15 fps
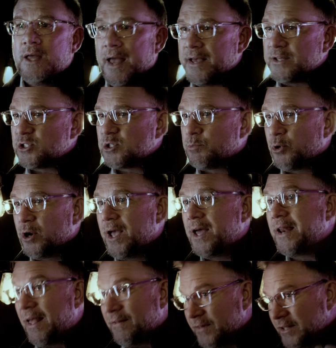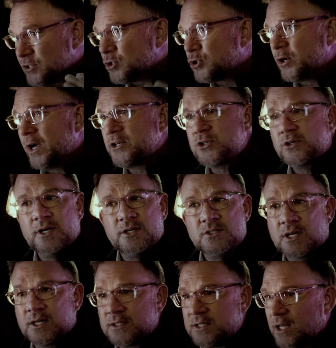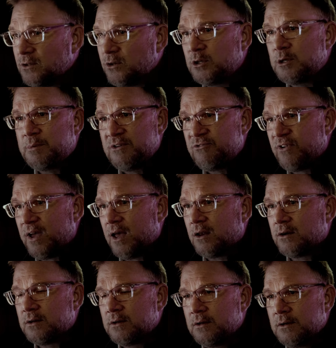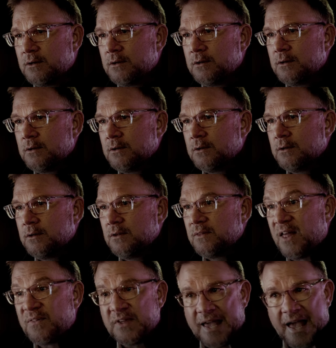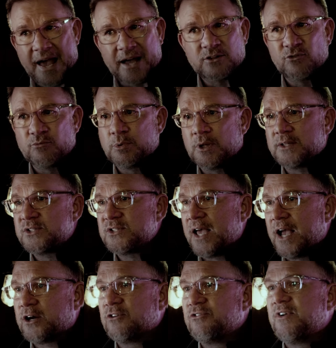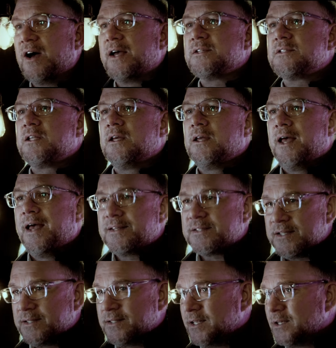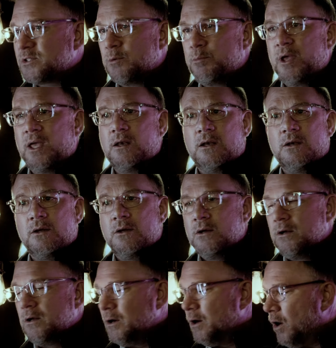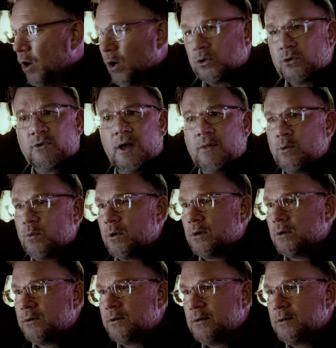has spread and this treasure has continued to be found, that the act of blood sacrifice has dissipated all around the world.